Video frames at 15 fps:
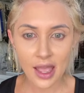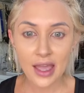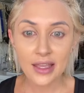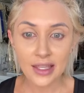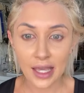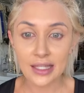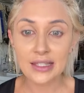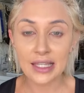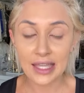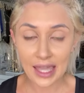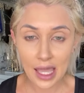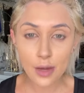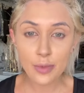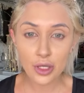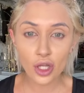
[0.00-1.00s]
Yes, it
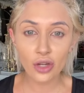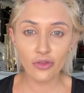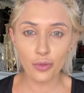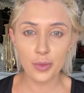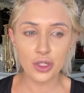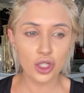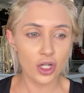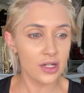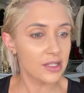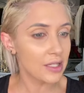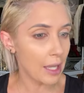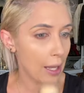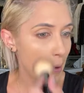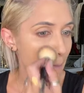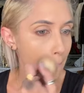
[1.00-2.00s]
can be good for mature
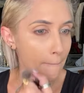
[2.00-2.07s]
skin.